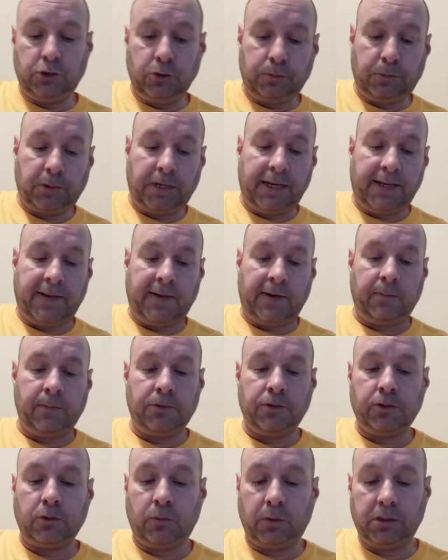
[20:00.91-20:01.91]
Super 8
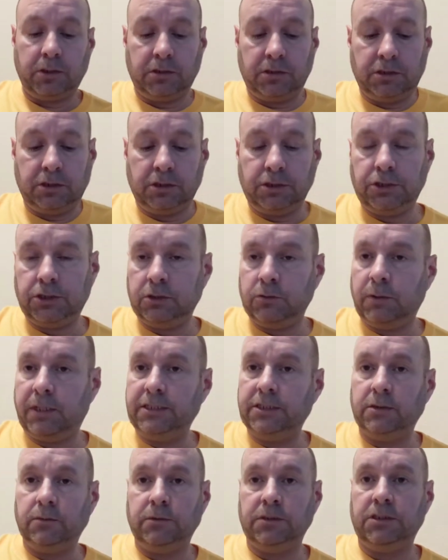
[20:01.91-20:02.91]
camera. So what's the
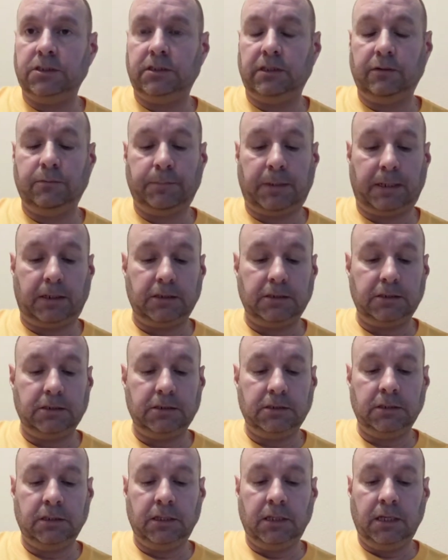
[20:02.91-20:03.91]
situation with Steve
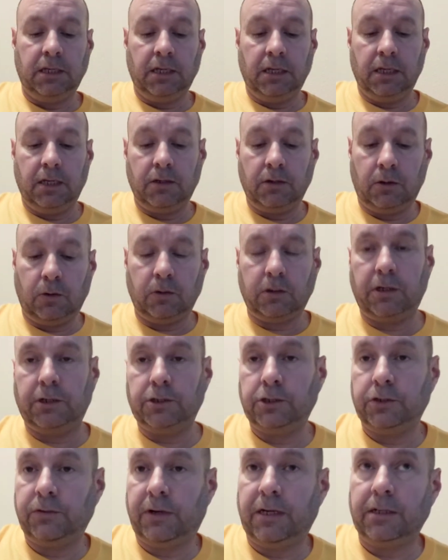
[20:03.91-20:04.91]
Parsons and Holger
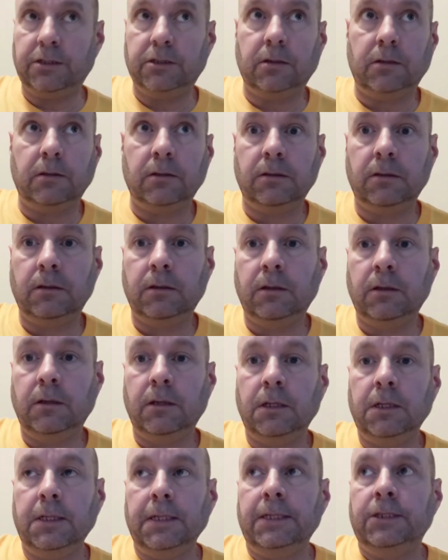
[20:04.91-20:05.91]
Schwarzel?
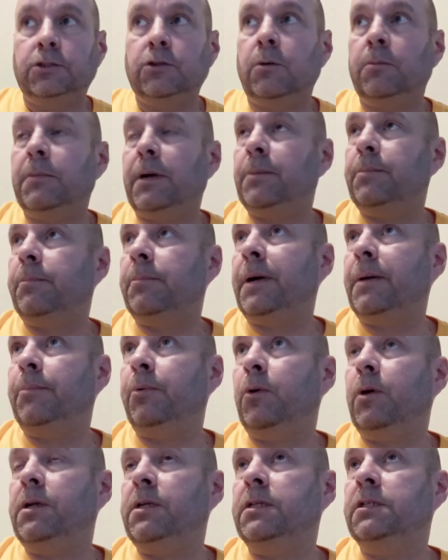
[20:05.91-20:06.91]
So my
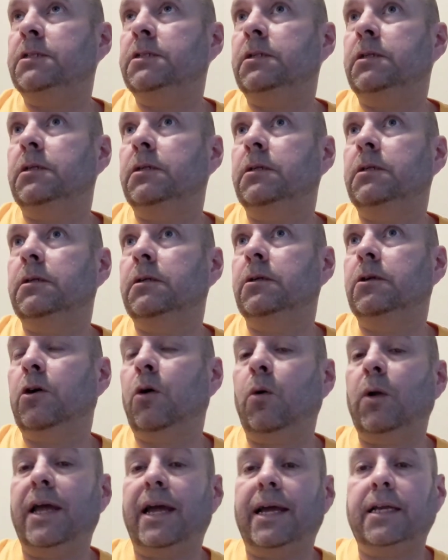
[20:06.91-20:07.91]
point is,
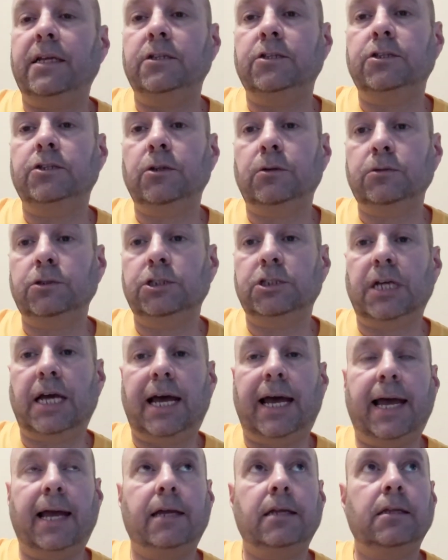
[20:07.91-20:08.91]
Kodak is so
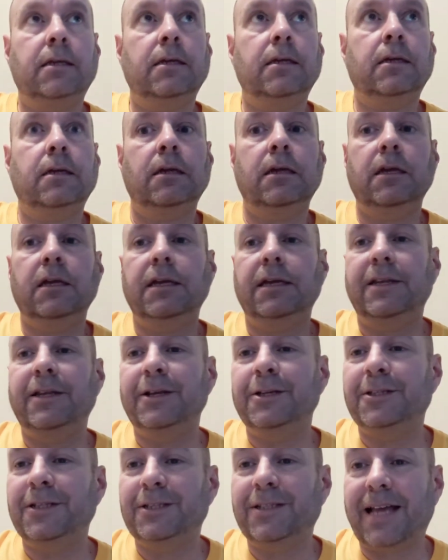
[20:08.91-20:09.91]
jacked. And
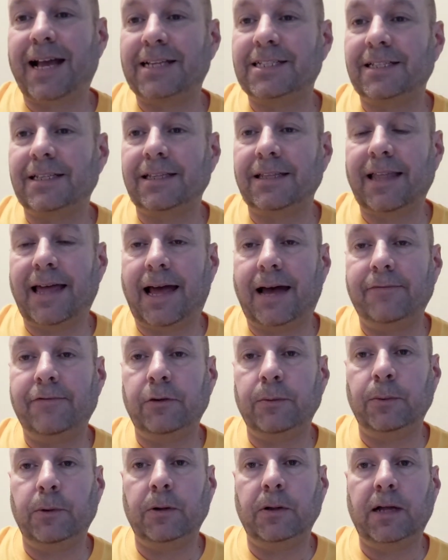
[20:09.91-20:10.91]
it's actually
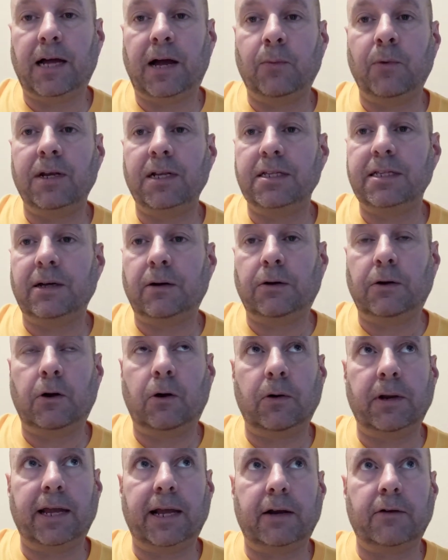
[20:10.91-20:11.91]
laughable. I want to tell
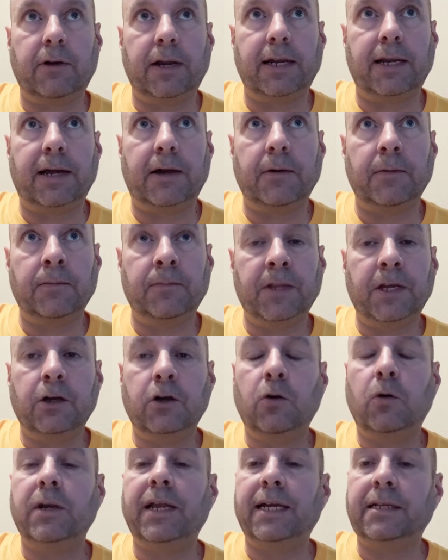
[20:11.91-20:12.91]
Kodak right now.
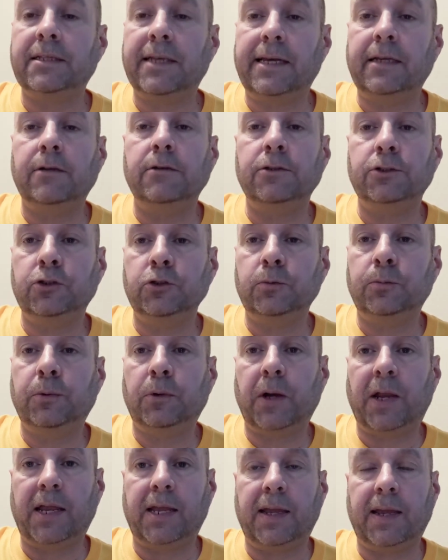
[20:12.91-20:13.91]
Kodak, take your
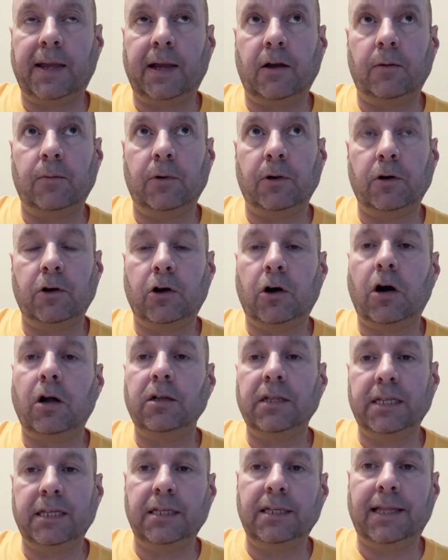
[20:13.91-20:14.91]
Super 8 camera.
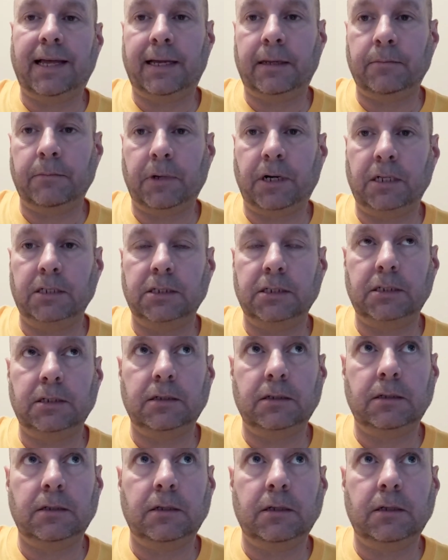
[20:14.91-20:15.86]
Call Elon Musk.